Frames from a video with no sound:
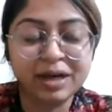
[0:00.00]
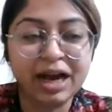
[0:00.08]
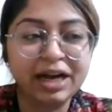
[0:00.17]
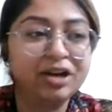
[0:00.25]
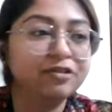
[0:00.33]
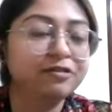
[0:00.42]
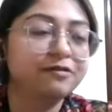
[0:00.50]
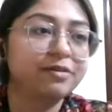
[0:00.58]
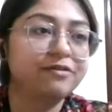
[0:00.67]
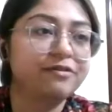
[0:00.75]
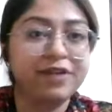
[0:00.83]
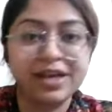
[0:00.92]
kind of
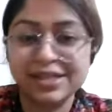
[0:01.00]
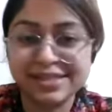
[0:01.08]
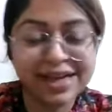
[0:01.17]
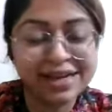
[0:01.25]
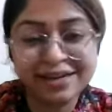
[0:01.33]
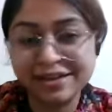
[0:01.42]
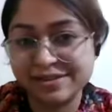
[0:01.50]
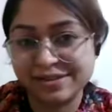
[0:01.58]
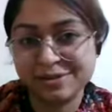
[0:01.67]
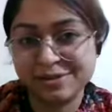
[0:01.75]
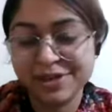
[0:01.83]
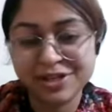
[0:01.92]
faced any
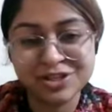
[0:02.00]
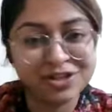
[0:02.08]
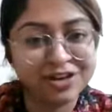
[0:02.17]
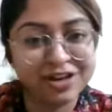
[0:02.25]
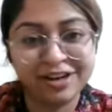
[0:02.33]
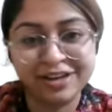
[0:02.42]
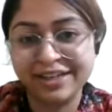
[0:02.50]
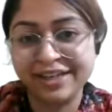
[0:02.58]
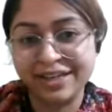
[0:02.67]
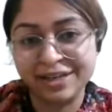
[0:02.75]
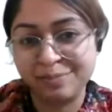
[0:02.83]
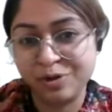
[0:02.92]
discrimination regarding
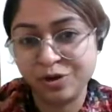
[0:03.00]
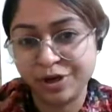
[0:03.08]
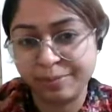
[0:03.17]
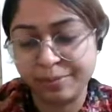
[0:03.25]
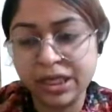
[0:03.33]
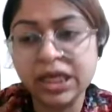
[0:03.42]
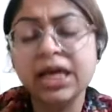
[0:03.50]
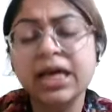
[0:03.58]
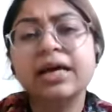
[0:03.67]
DNB or MD.